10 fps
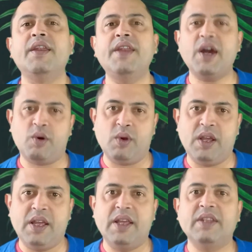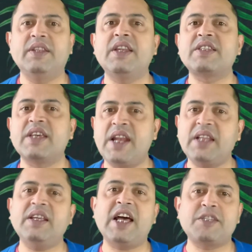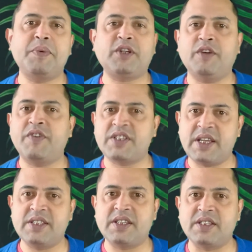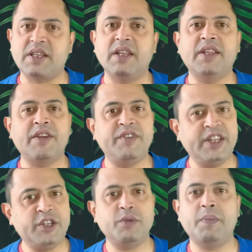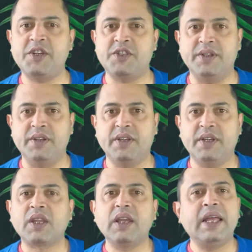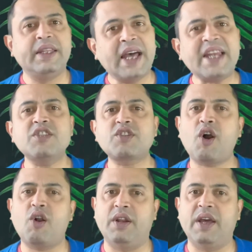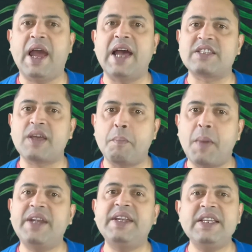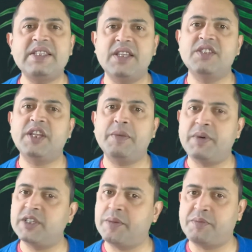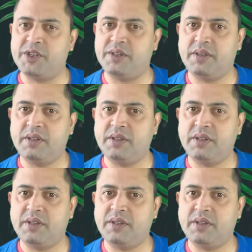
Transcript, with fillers: Now, there is another aspect of our senses that we need to mention. That is called as multisensory perception.